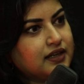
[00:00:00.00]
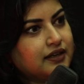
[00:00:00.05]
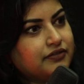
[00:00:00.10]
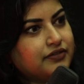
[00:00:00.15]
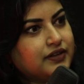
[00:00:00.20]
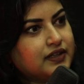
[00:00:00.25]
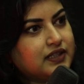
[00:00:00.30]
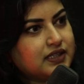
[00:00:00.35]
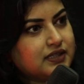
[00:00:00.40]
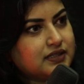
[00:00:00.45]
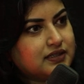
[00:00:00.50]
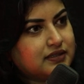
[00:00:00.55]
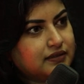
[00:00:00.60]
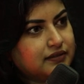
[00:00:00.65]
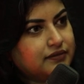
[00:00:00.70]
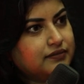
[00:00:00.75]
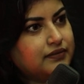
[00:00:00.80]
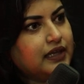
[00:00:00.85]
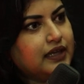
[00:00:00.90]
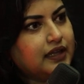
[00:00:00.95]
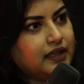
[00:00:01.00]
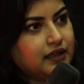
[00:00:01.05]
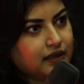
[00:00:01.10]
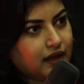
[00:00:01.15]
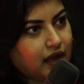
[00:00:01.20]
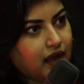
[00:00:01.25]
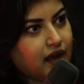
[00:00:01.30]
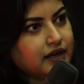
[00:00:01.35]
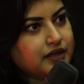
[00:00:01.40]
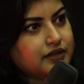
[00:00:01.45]
efforts in the
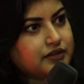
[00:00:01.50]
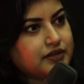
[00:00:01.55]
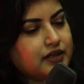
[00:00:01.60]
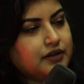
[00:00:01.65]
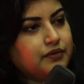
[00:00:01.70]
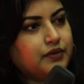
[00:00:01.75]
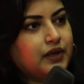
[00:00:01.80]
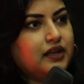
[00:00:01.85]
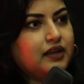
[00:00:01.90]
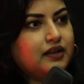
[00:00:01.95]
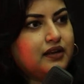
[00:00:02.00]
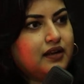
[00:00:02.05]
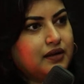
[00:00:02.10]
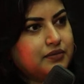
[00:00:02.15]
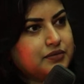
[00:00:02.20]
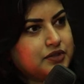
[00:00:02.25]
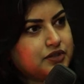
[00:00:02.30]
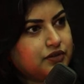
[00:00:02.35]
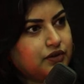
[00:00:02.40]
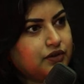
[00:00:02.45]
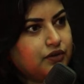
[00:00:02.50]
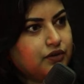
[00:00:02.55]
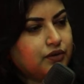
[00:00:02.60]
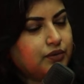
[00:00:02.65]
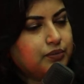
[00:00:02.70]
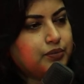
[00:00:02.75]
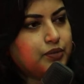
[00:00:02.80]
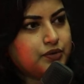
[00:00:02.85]
country when it comes to you know